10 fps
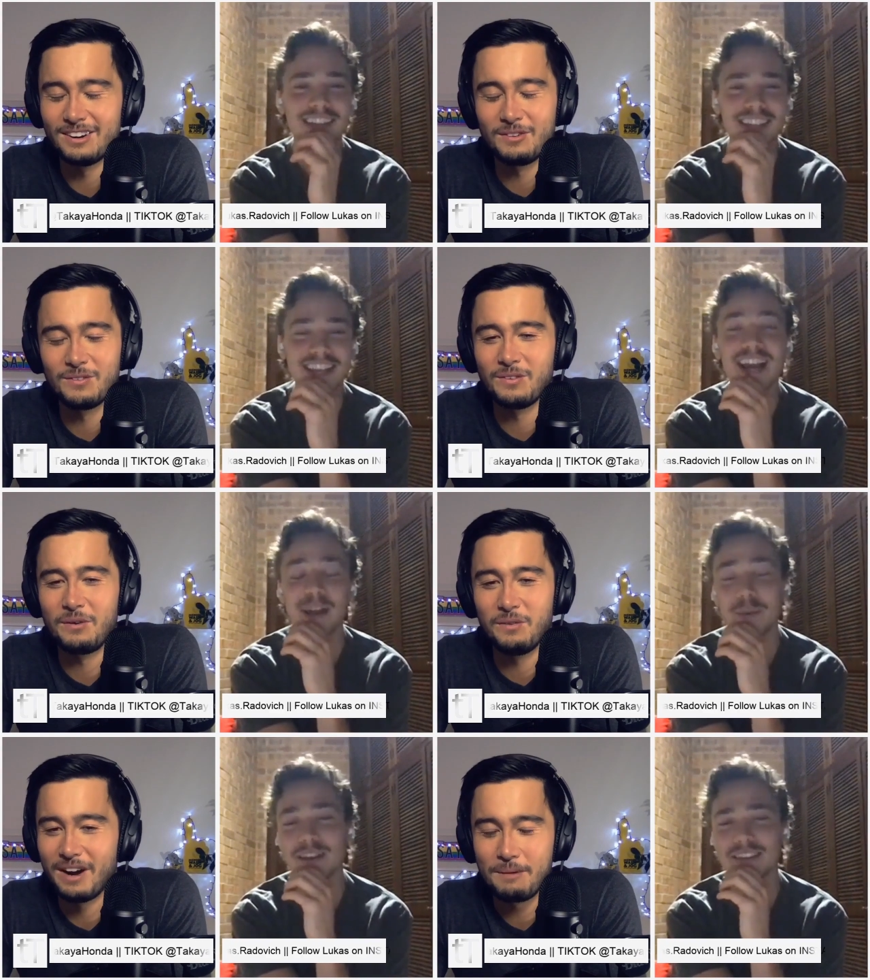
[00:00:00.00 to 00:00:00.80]

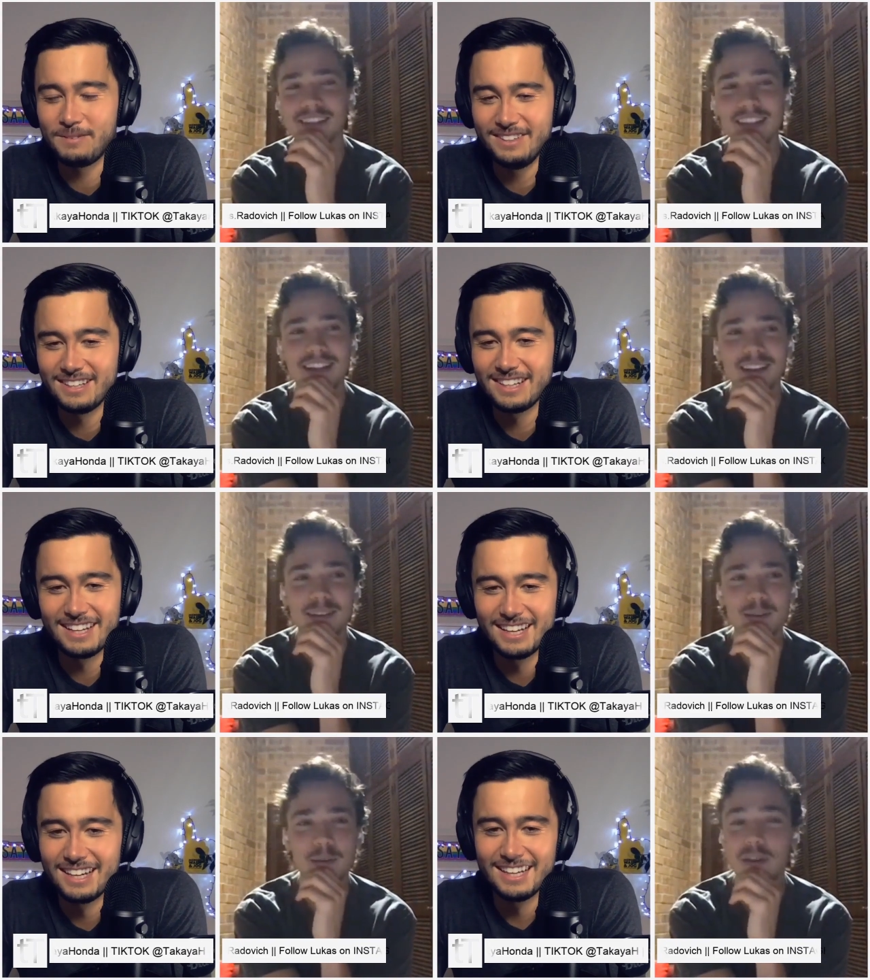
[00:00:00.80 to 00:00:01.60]
Speaker 1: basically happened?
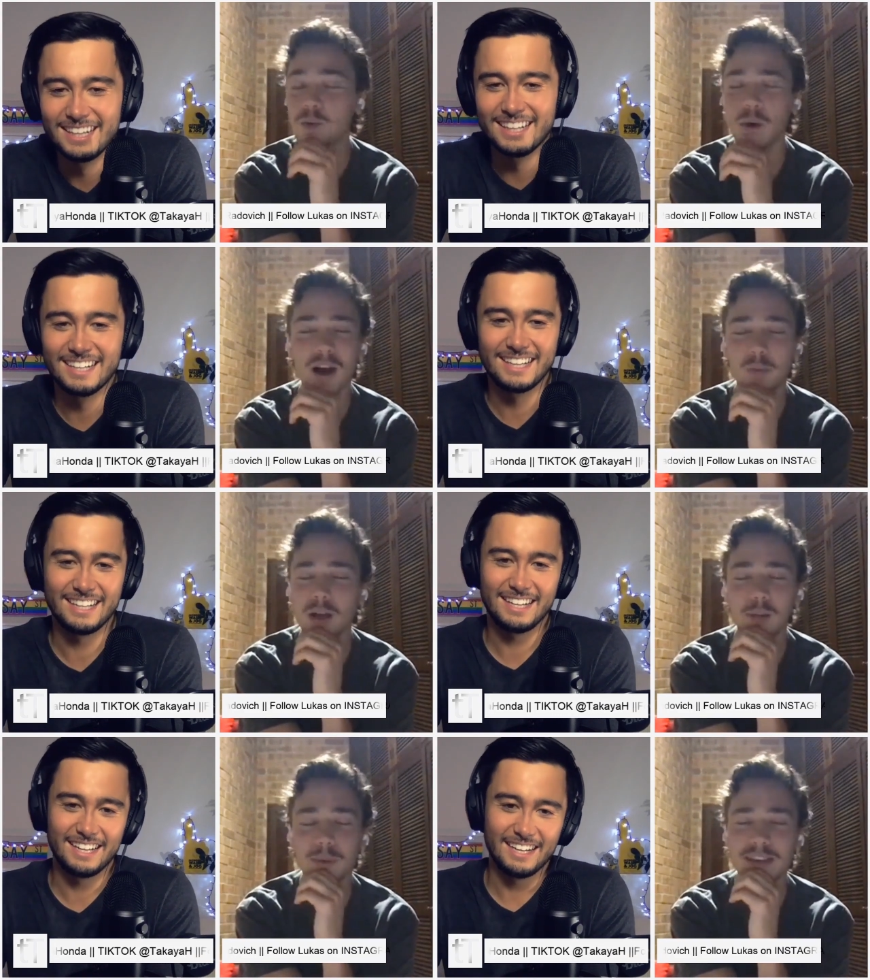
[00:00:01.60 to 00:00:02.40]
Speaker 2: It's a wild.
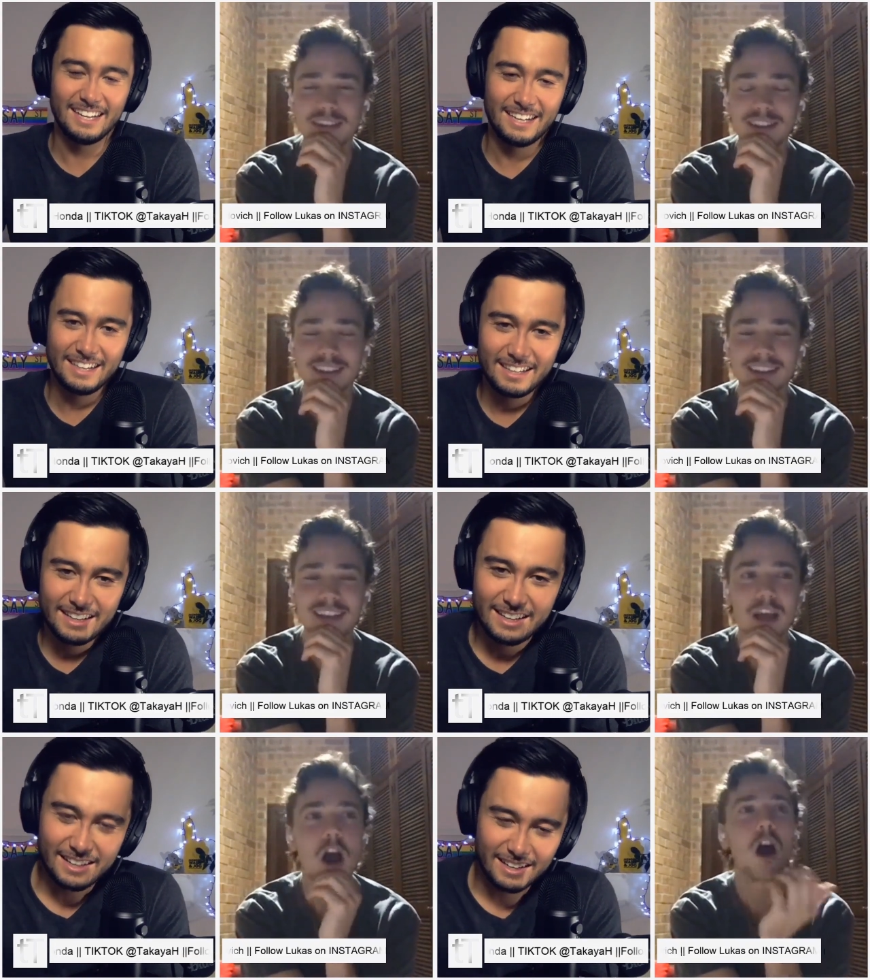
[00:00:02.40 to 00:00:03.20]

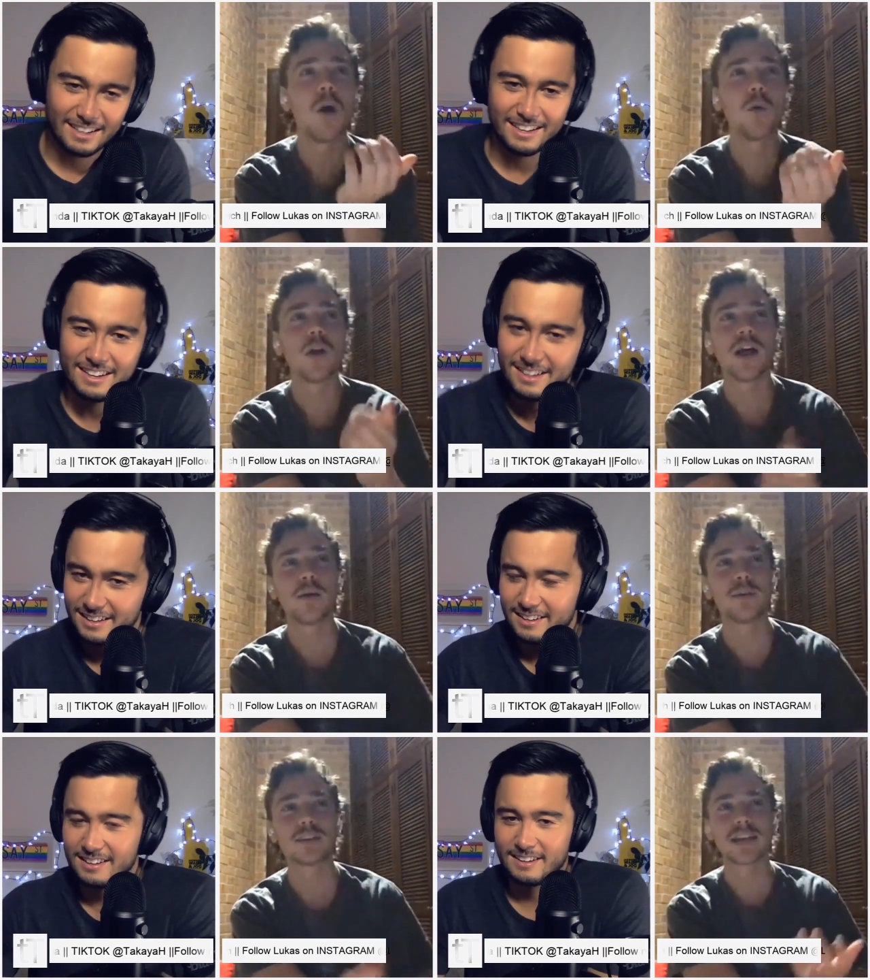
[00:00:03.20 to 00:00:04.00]
Oh well, I
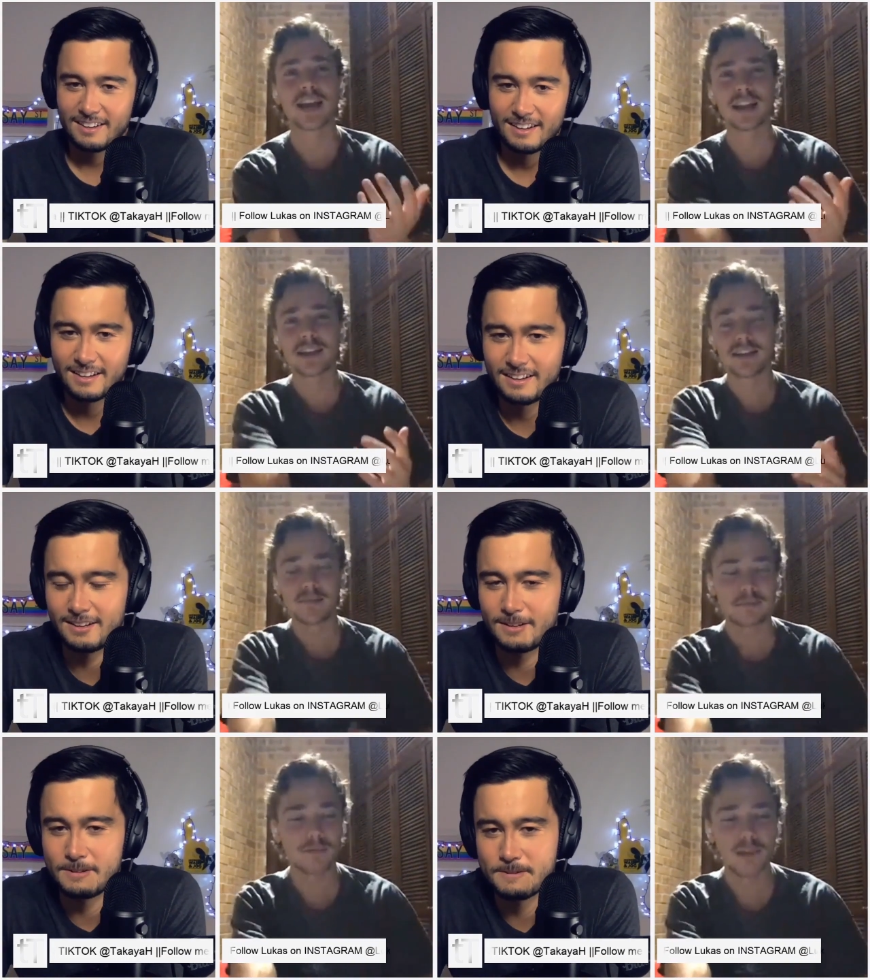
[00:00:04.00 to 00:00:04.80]
was like at
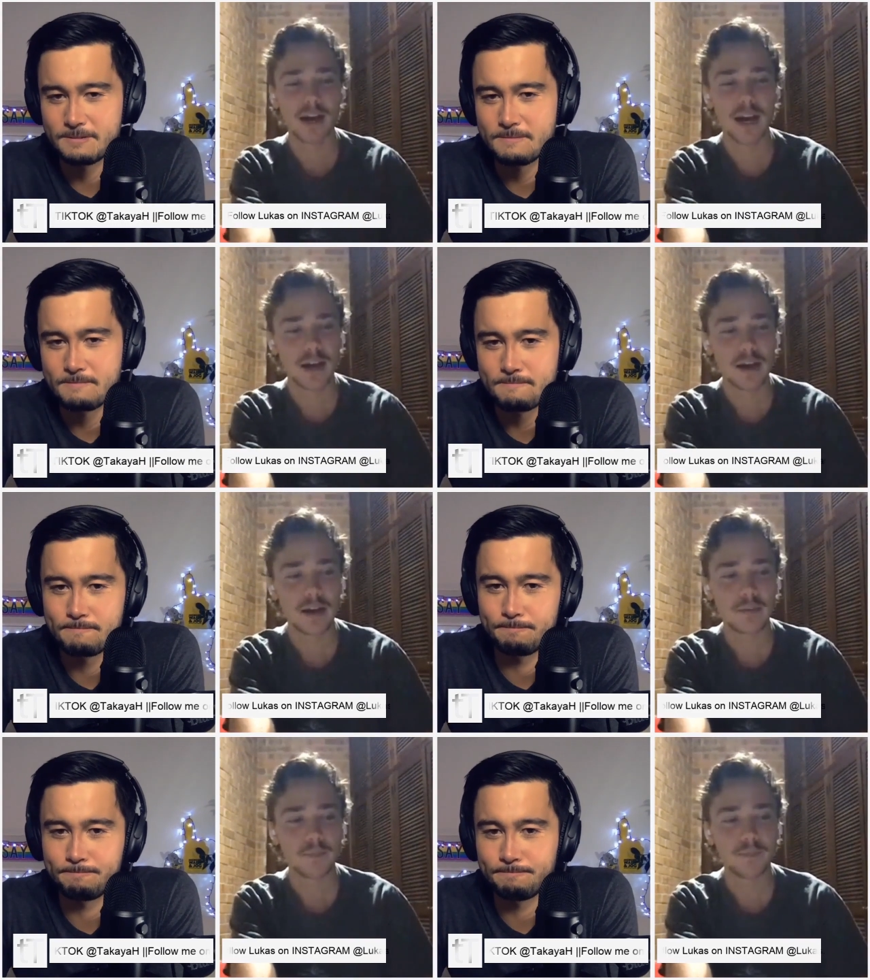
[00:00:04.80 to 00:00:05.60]

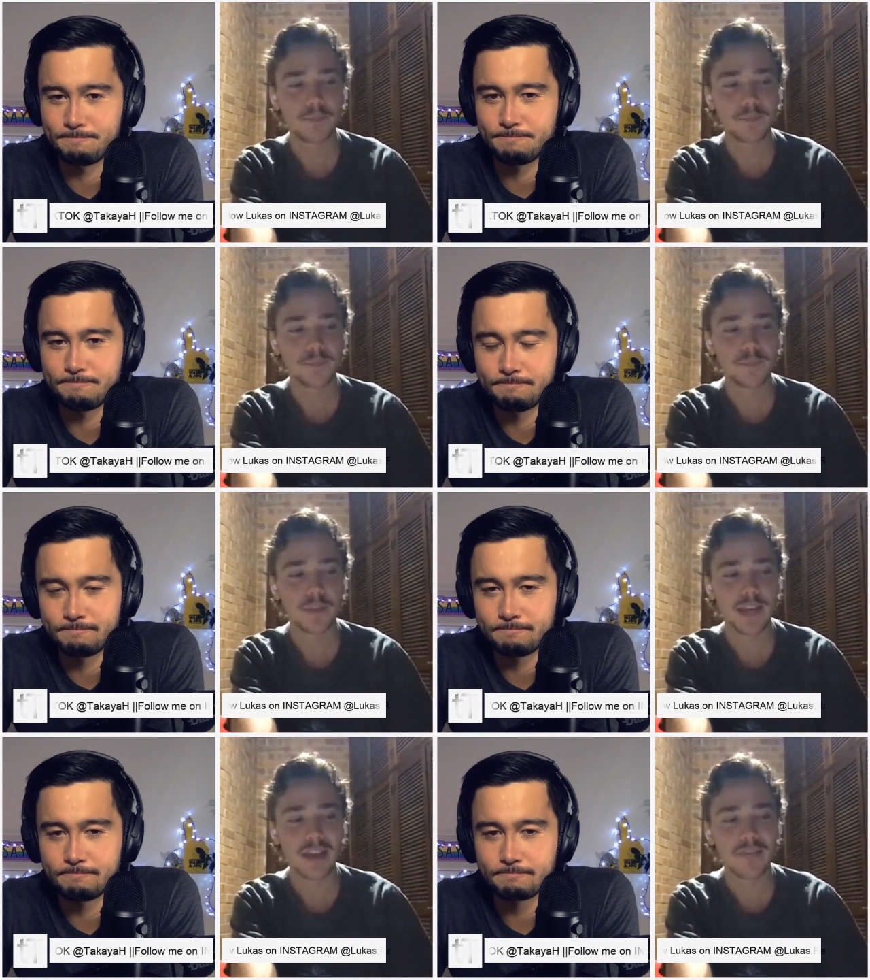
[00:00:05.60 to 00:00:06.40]
a
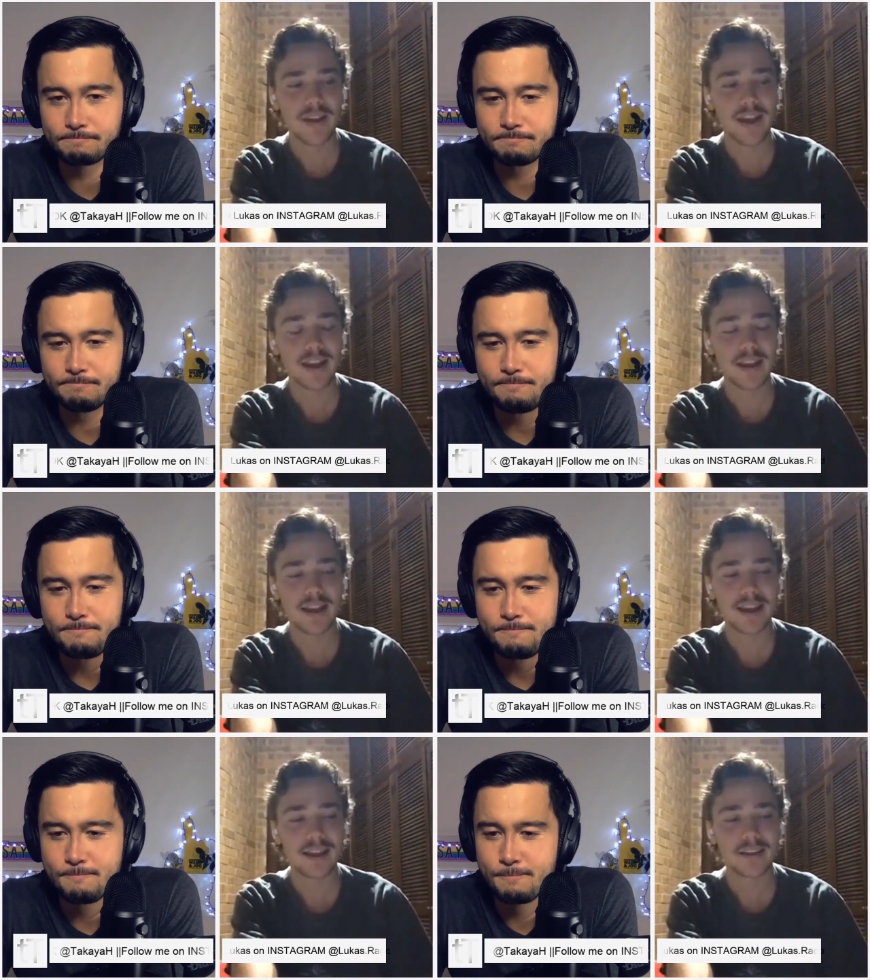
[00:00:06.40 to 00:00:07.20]
cafe
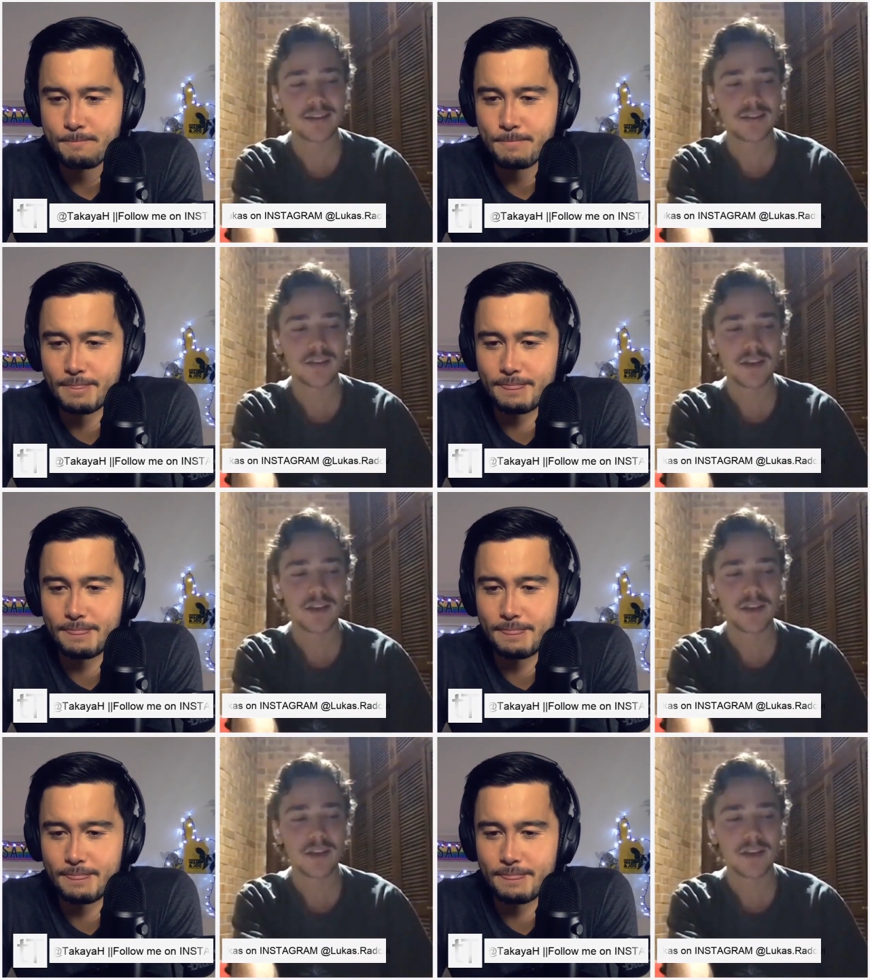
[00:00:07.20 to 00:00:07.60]
and